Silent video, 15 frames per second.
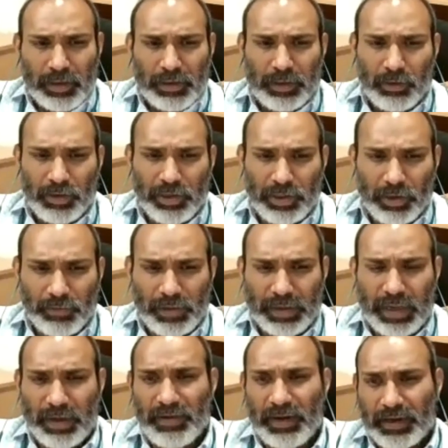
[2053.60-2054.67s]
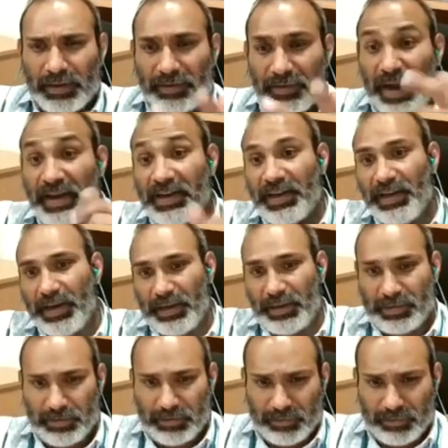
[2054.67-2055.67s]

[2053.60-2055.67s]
Duration of the caveat is 90 days.